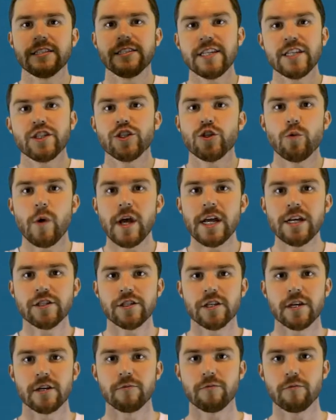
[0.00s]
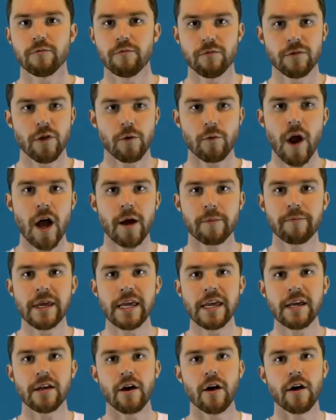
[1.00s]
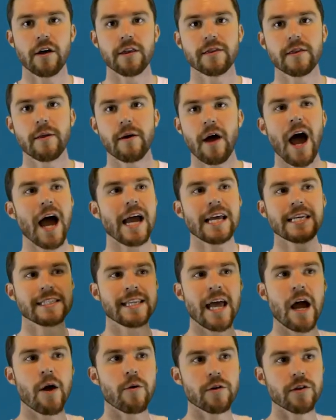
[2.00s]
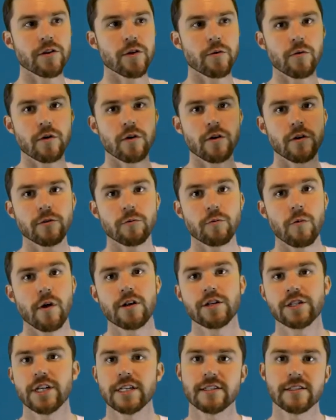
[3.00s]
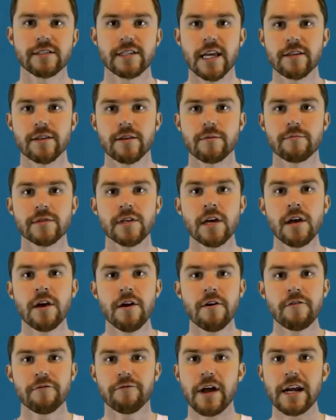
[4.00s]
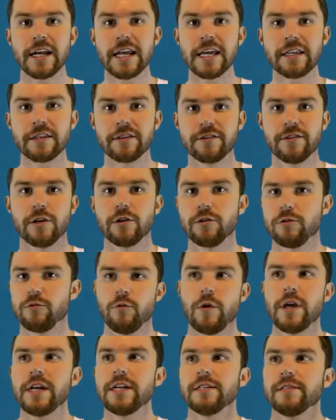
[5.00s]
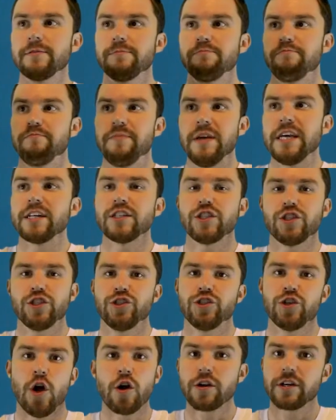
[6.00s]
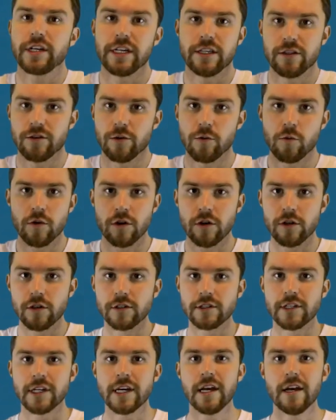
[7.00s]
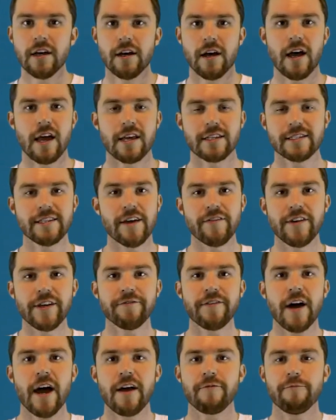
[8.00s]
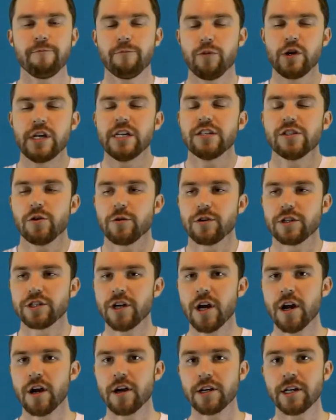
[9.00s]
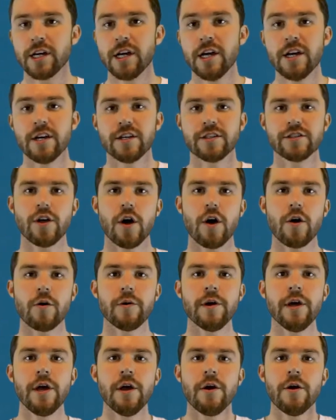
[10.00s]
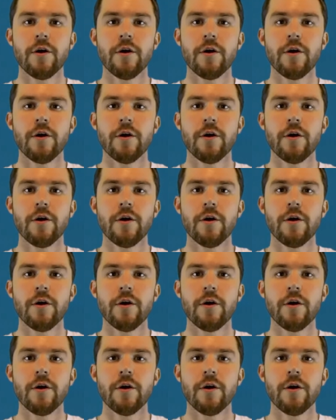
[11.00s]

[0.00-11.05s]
situation, The Rock being on the highest tower in the world, where Jason Statham's fighting the greatest, biggest shark in the world, 75 prehistoric shark. So